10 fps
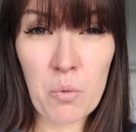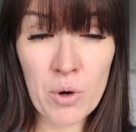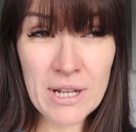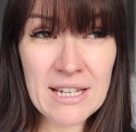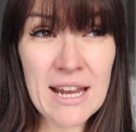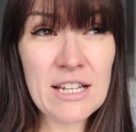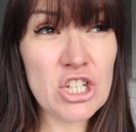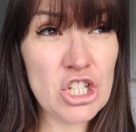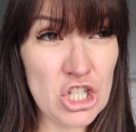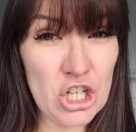What I tend
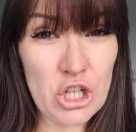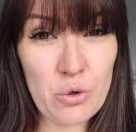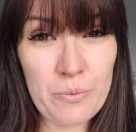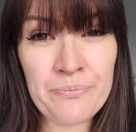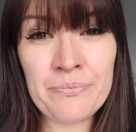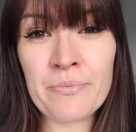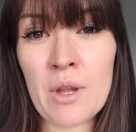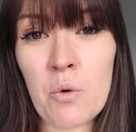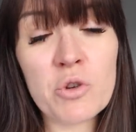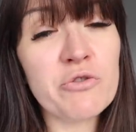to do,
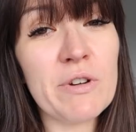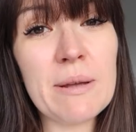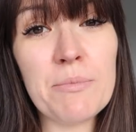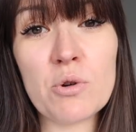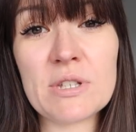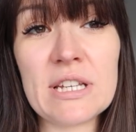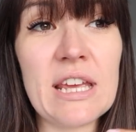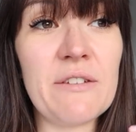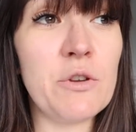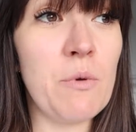and what's really
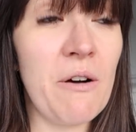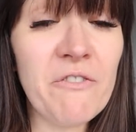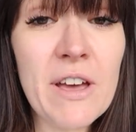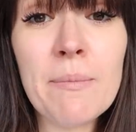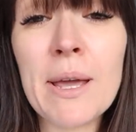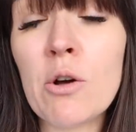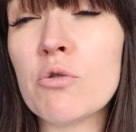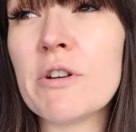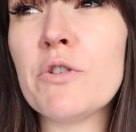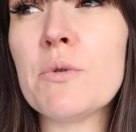important if you are filming
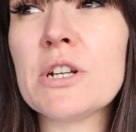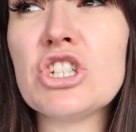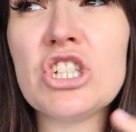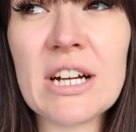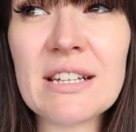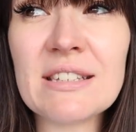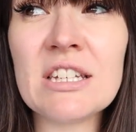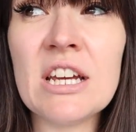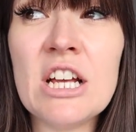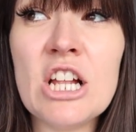or if you are
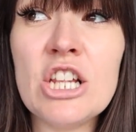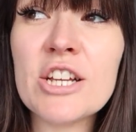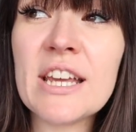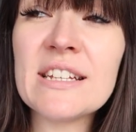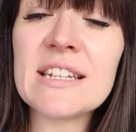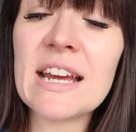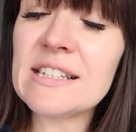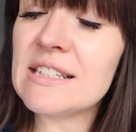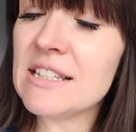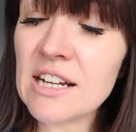just looking to
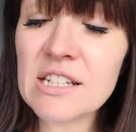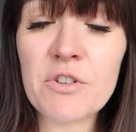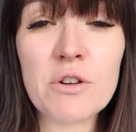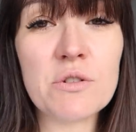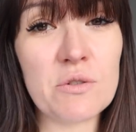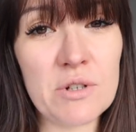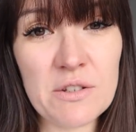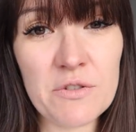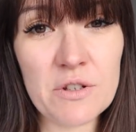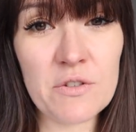take nice photos or
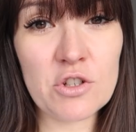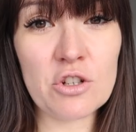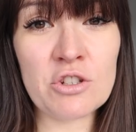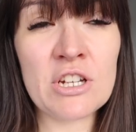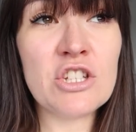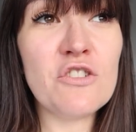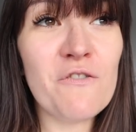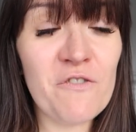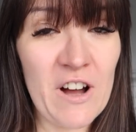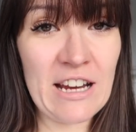nice photos of your children, is
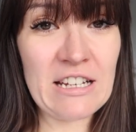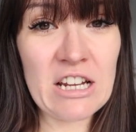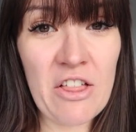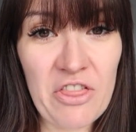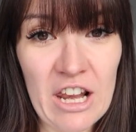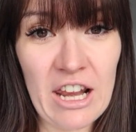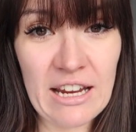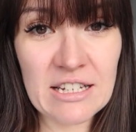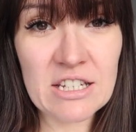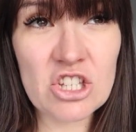you find the
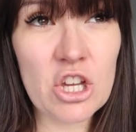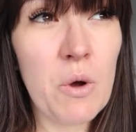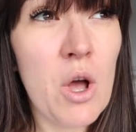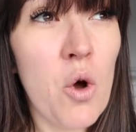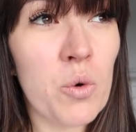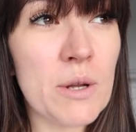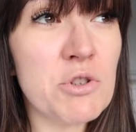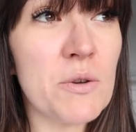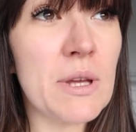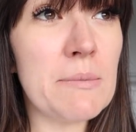light. So what I'm
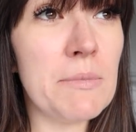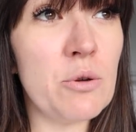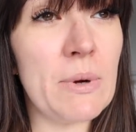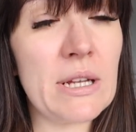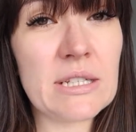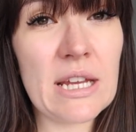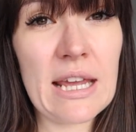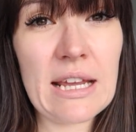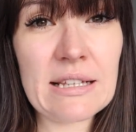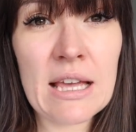doing at the moment
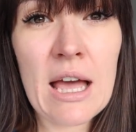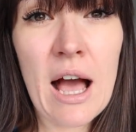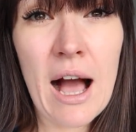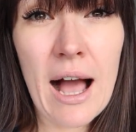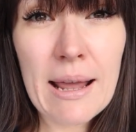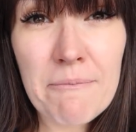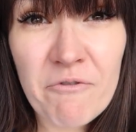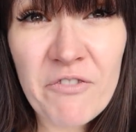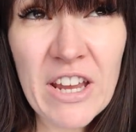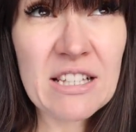is I
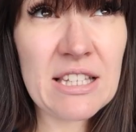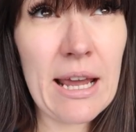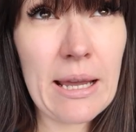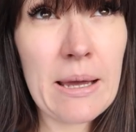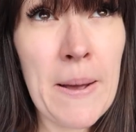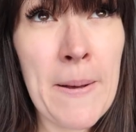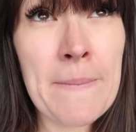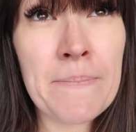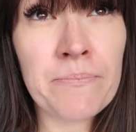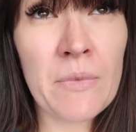am facing
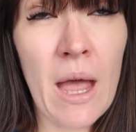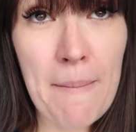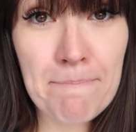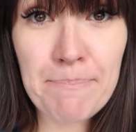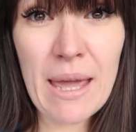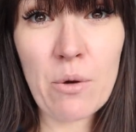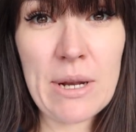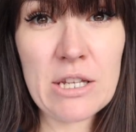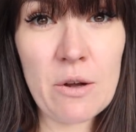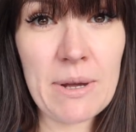a big
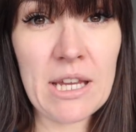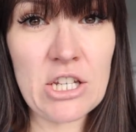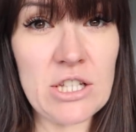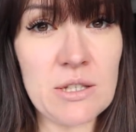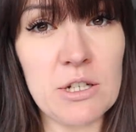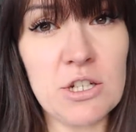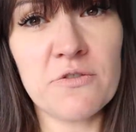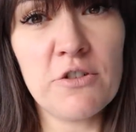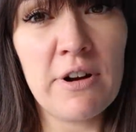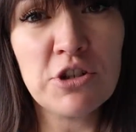window in my kitchen. So
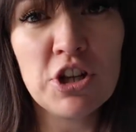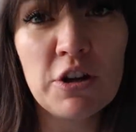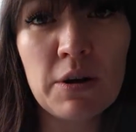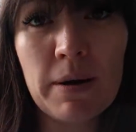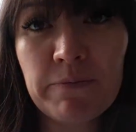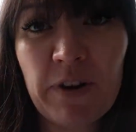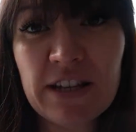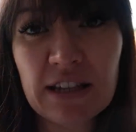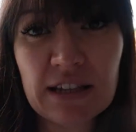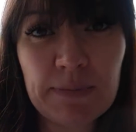turn around and show you. I'm
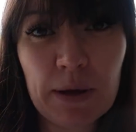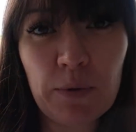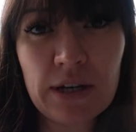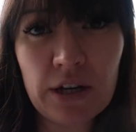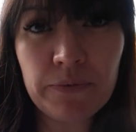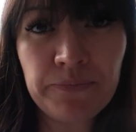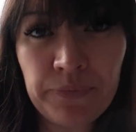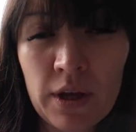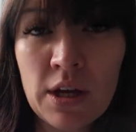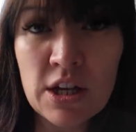facing this big window.
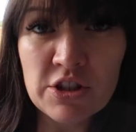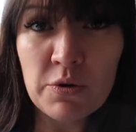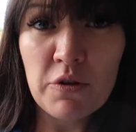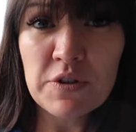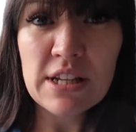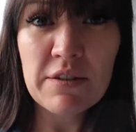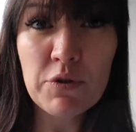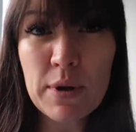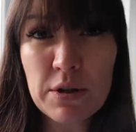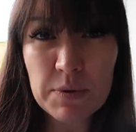So obviously if
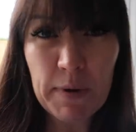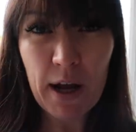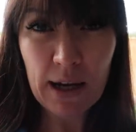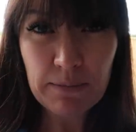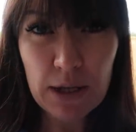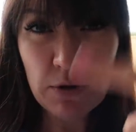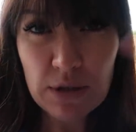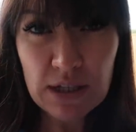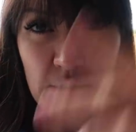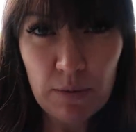the window is behind me, you
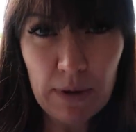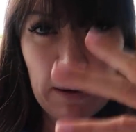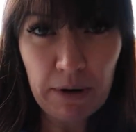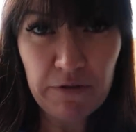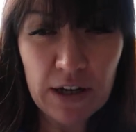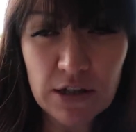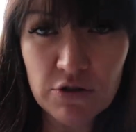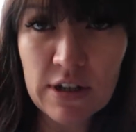can see that like my face is